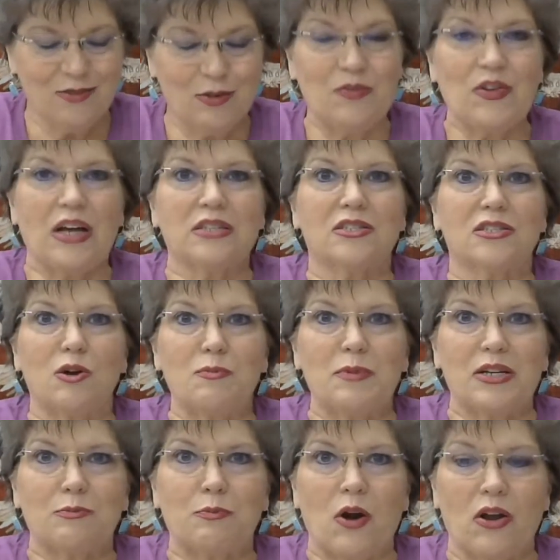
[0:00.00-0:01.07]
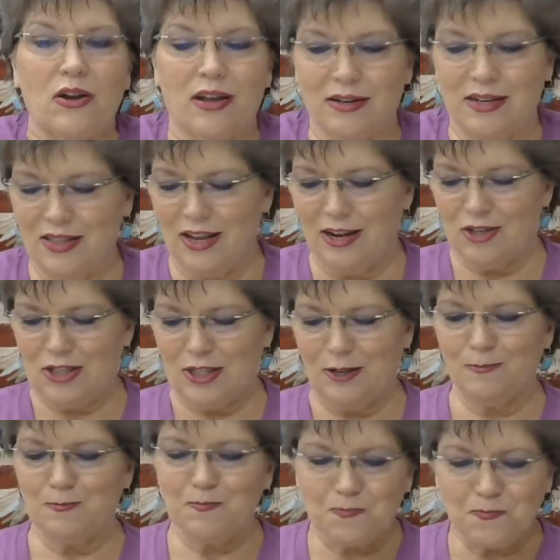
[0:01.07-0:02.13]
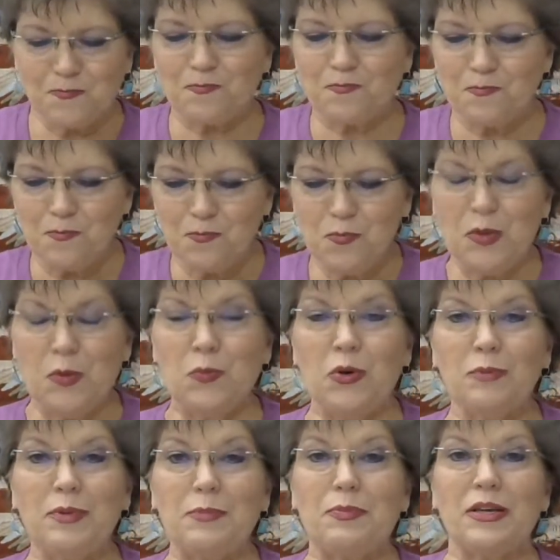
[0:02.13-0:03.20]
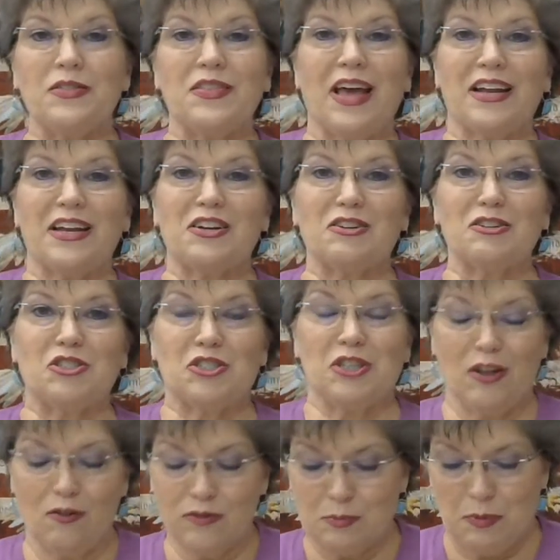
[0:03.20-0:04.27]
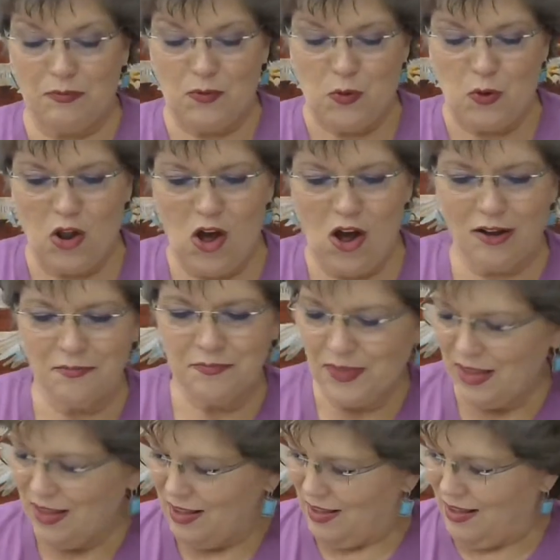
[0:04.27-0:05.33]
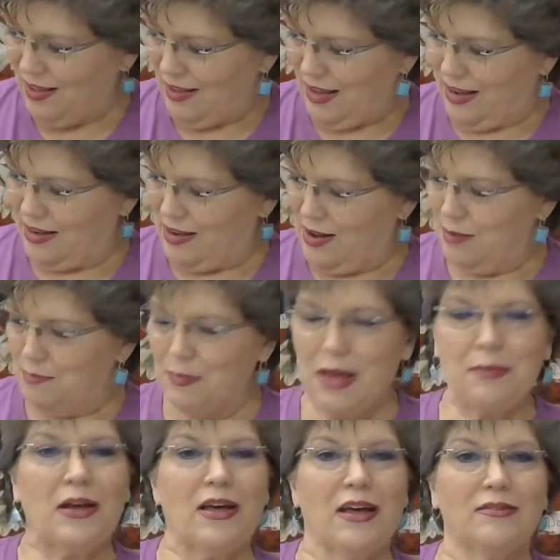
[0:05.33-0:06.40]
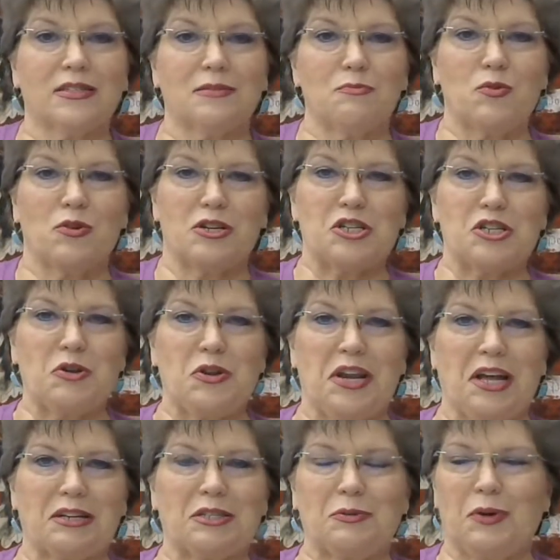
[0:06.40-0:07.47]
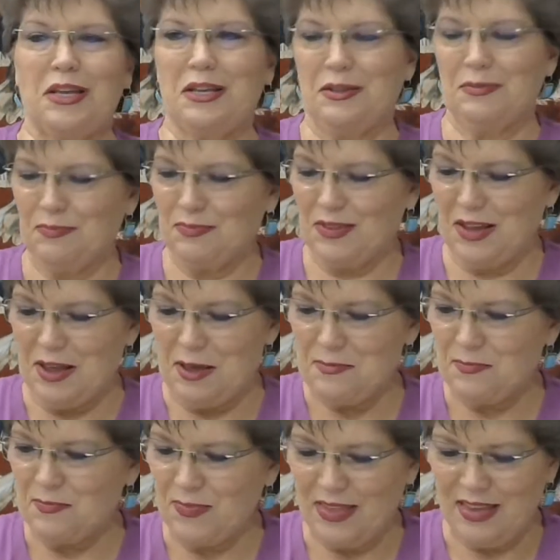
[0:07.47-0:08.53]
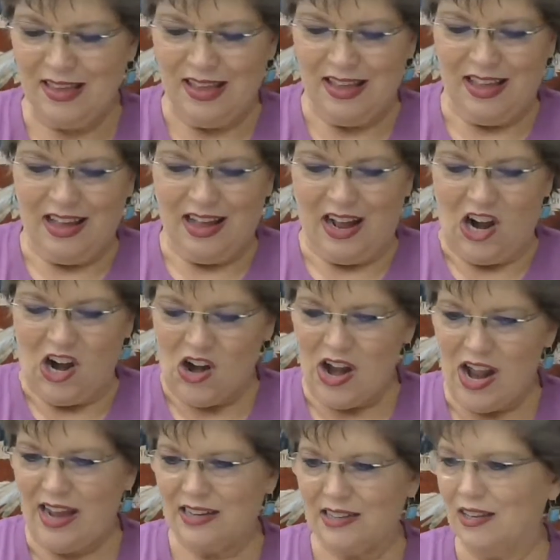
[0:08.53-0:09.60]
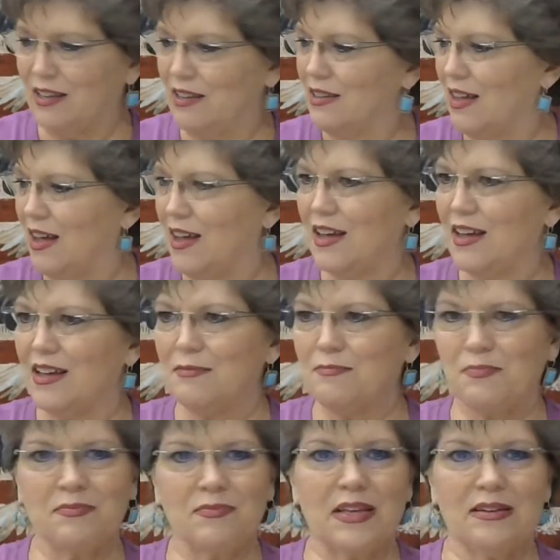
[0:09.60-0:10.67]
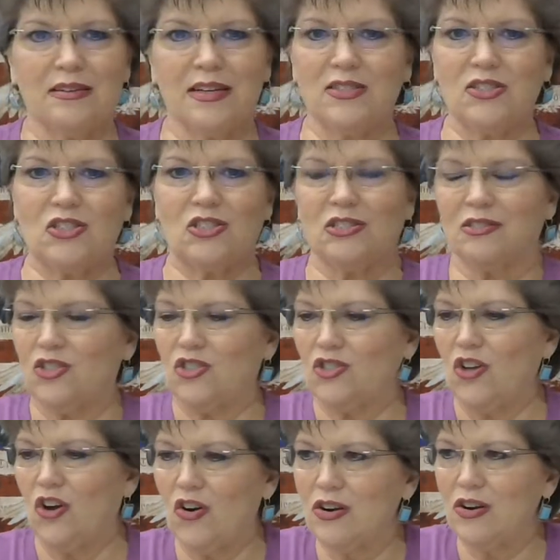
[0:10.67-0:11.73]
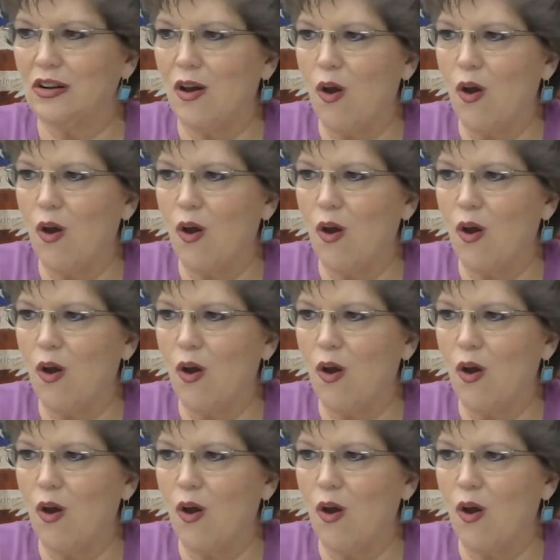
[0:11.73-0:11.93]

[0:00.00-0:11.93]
we've got so much product in there. So we'll be putting that out on shelves before long. And maybe I'll have some more to show you next week. Okay. All right. Let's start.